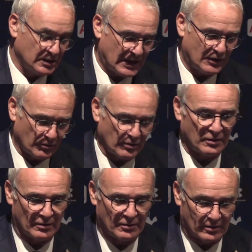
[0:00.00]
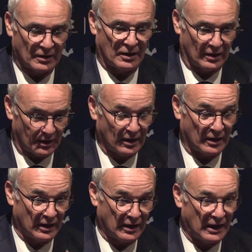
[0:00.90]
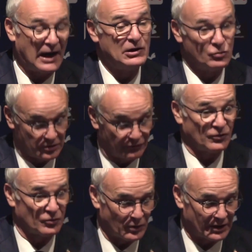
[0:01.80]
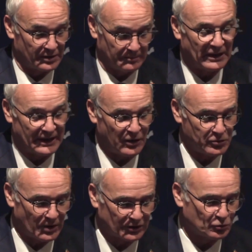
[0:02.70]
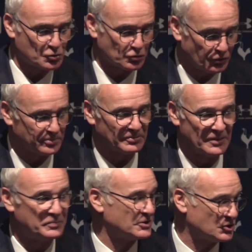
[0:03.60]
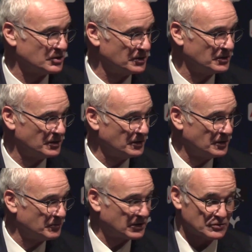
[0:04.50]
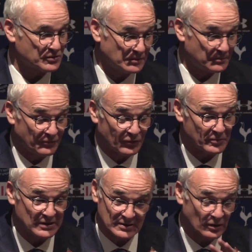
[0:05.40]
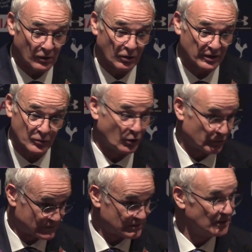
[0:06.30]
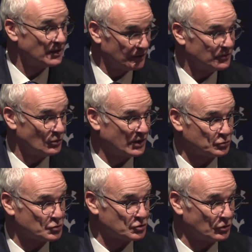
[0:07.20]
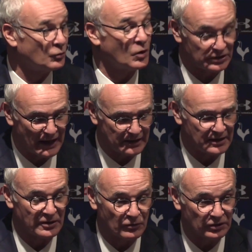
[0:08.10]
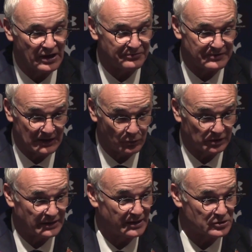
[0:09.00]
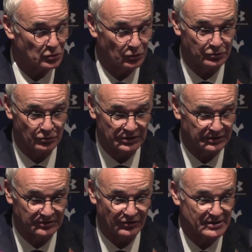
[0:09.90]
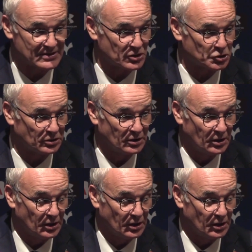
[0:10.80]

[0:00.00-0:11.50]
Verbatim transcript: Now I look forward, but now you have to show in the pitch, because for me it's only words. You have to show what I feel, what I saw during the training session,